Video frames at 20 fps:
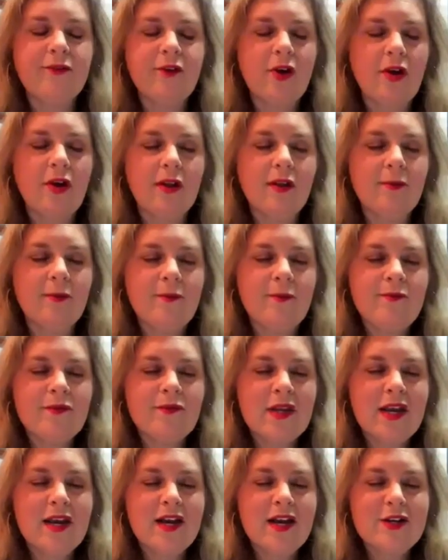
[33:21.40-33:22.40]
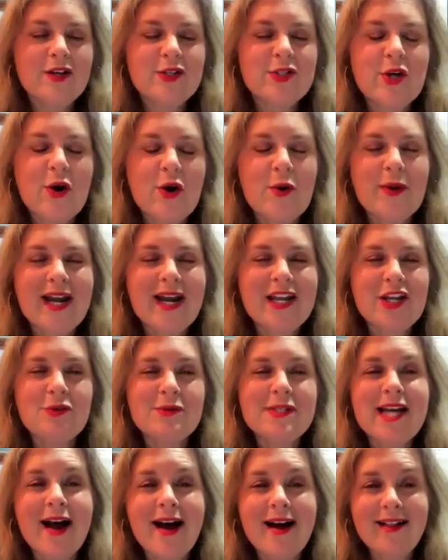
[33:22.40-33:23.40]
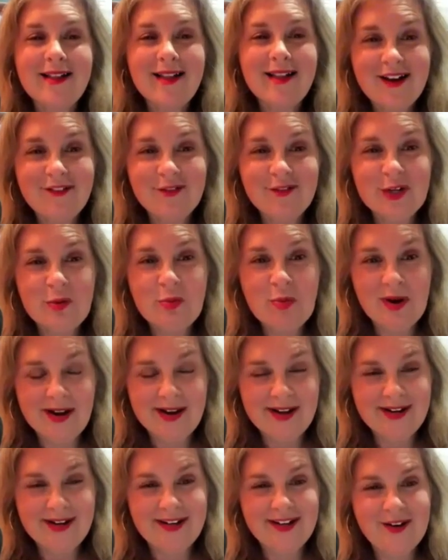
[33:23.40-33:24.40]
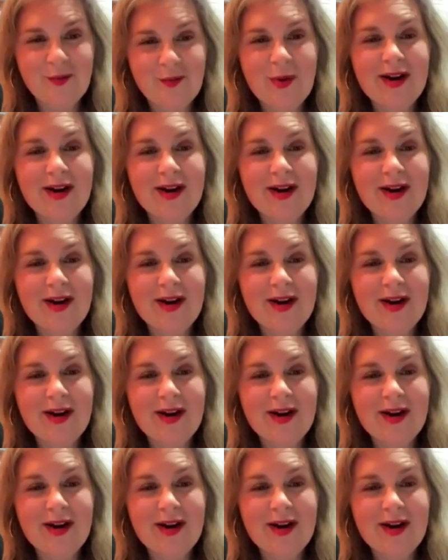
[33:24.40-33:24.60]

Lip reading: helpful. So can you tell everyone